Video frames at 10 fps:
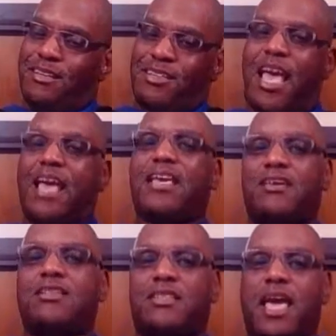
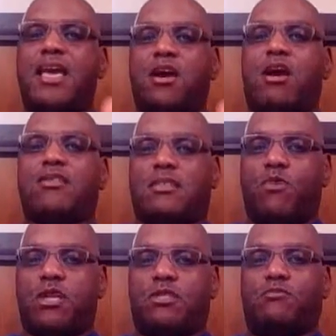take Carson
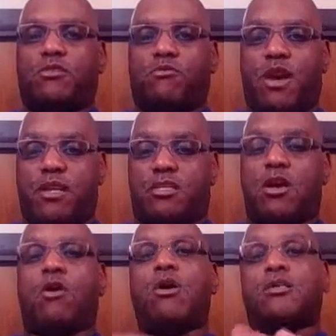Wentz with a grain of
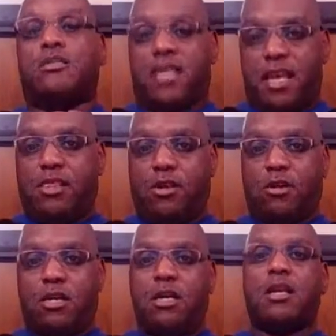salt. Did he
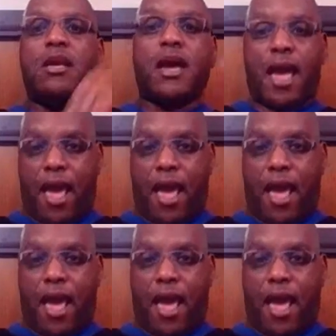look good?